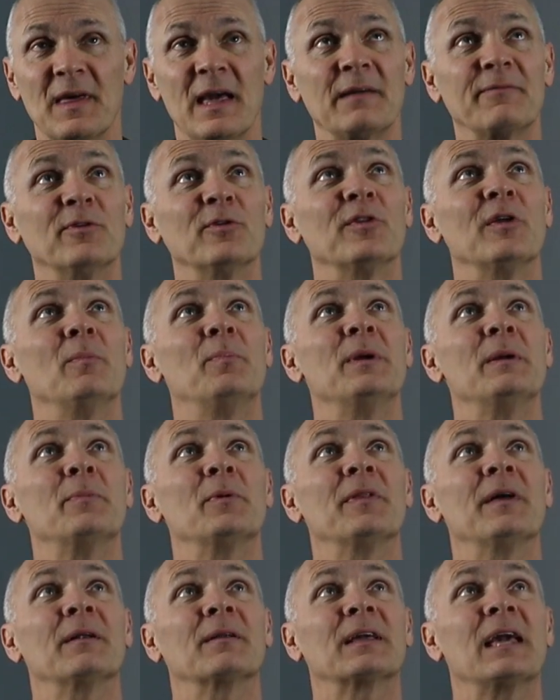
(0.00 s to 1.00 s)
thankful for the
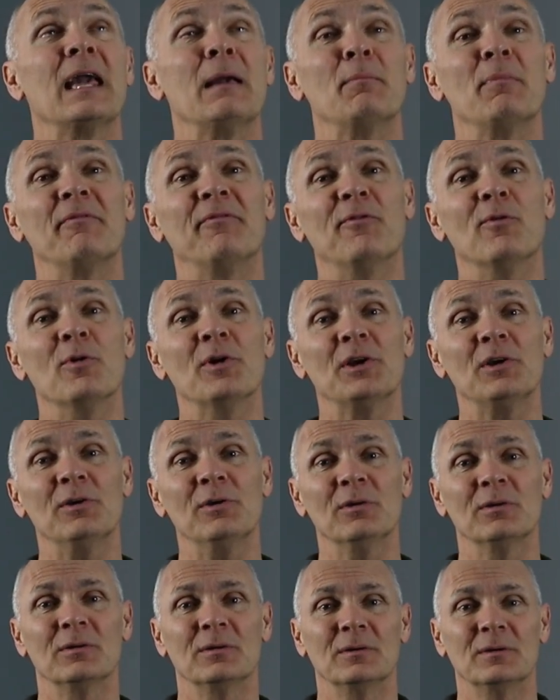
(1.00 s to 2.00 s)
people that came before
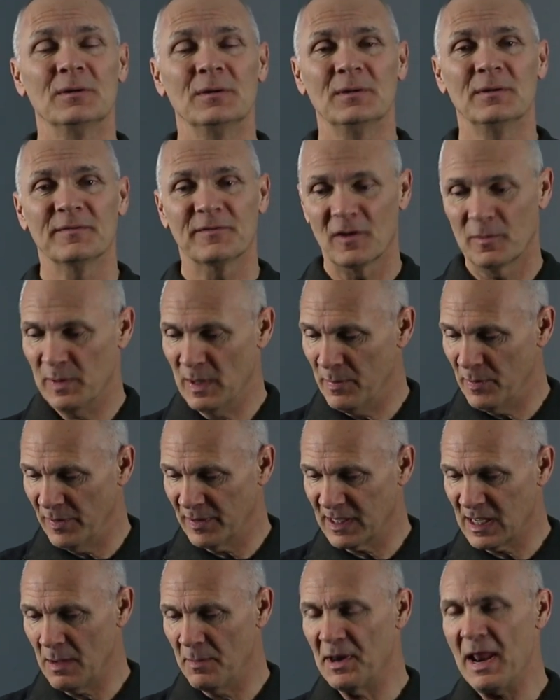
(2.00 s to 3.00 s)
you, for the people
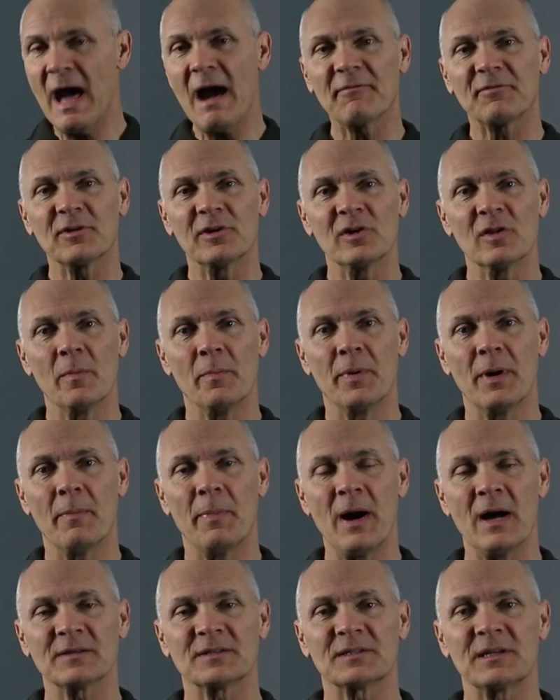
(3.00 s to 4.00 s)
that are coming after you, the
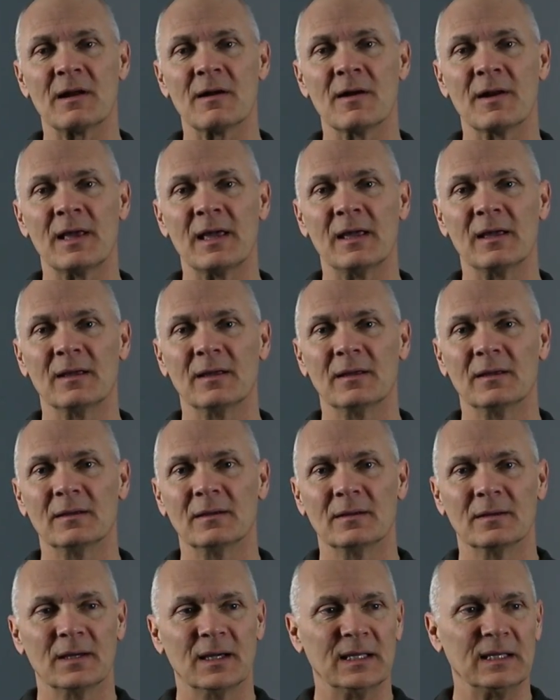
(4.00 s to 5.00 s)
posterity,
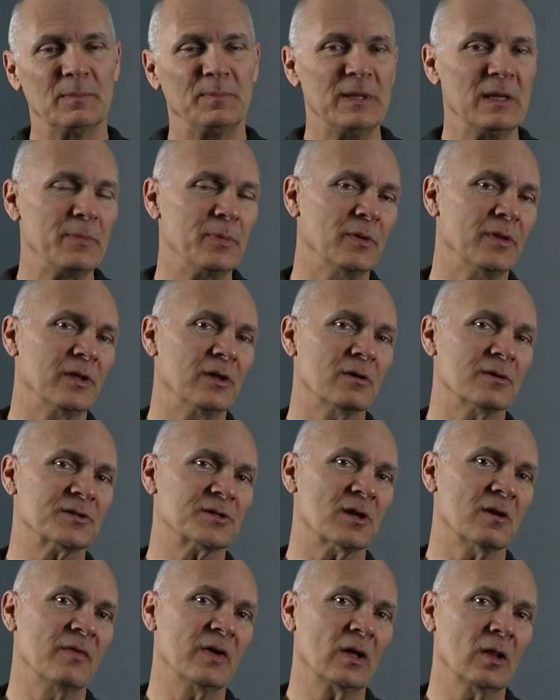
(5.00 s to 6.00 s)
and the people that you're
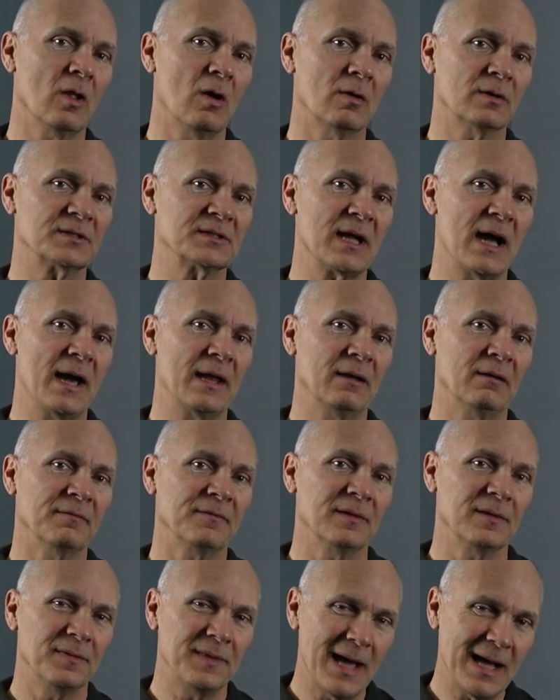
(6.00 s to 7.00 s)
serving alongside of.
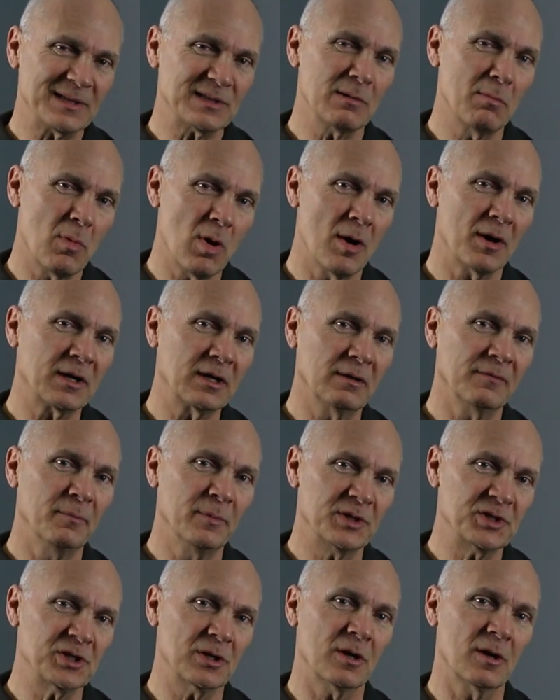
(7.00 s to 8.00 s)
That's a mark of
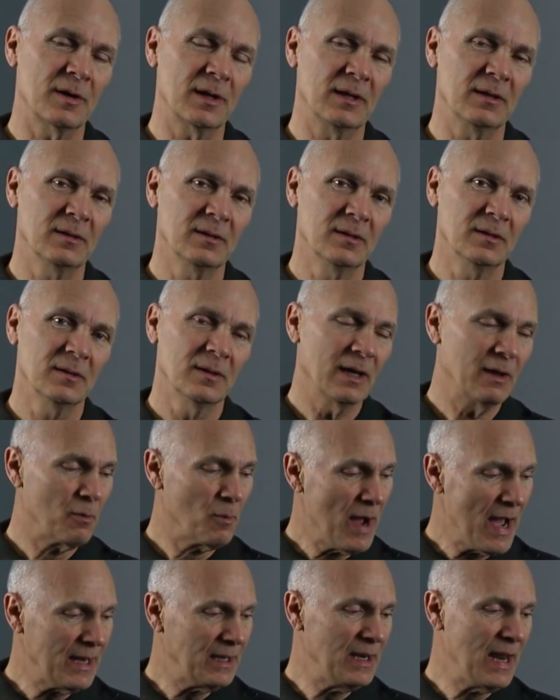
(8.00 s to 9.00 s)
maturity. And
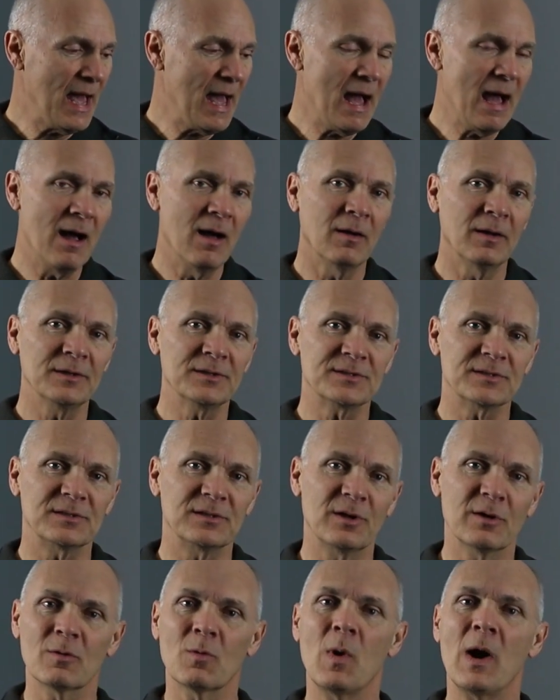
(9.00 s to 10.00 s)
right now, as
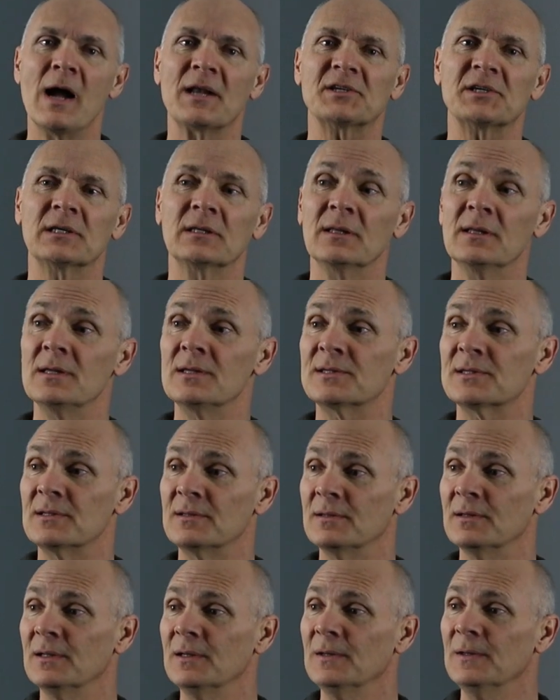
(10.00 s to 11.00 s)
you're watching this,
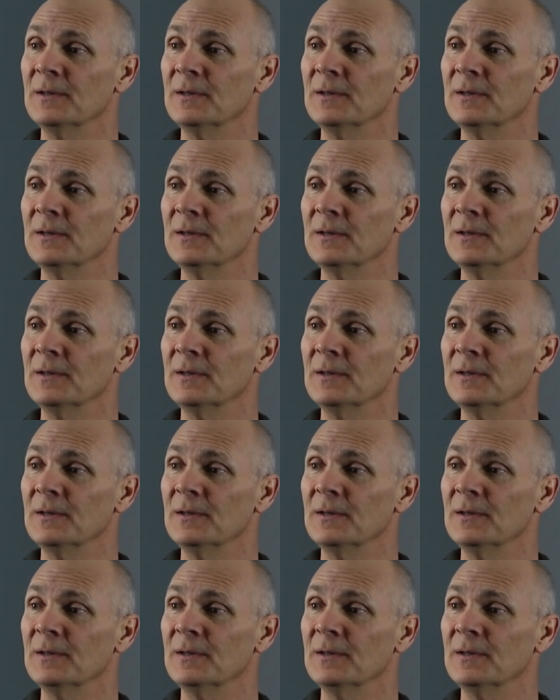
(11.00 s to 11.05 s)
and,